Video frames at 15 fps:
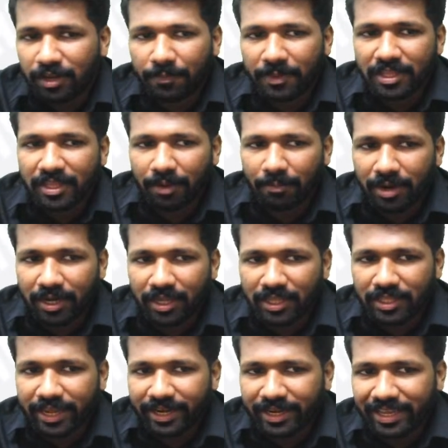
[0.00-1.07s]
be the money
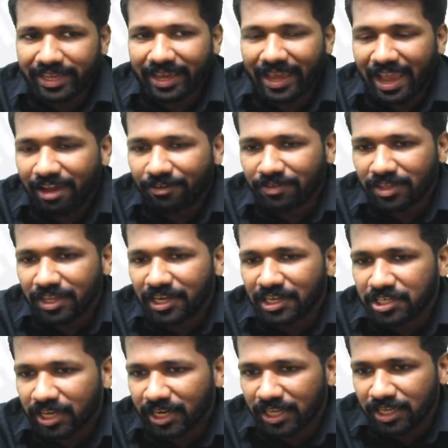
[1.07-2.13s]
that he have
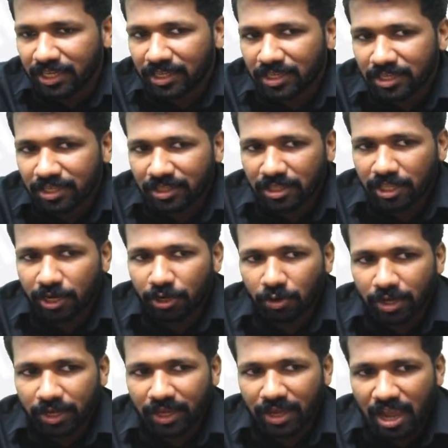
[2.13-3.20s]
initially. Then
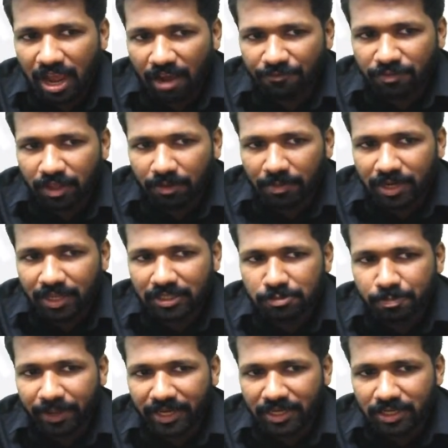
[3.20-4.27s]
only half the money
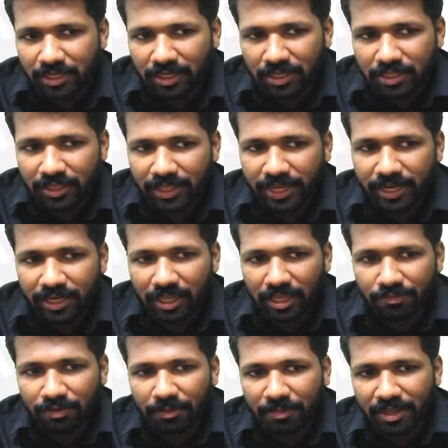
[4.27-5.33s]
spent, then he
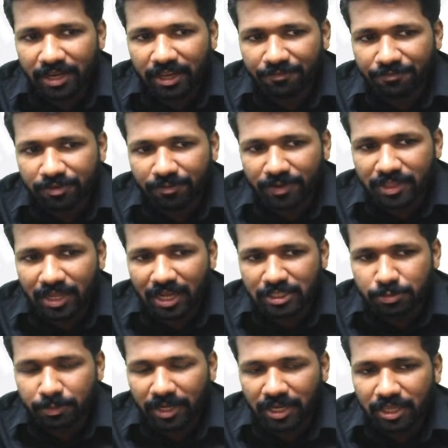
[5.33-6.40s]
will be left with
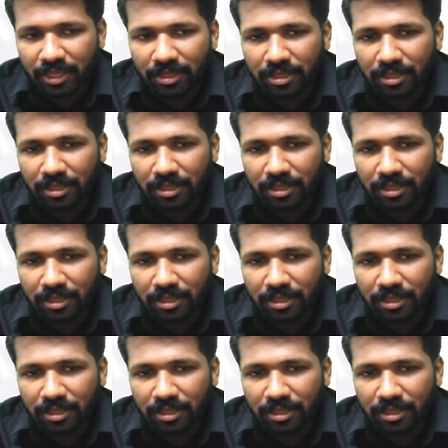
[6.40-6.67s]
as many,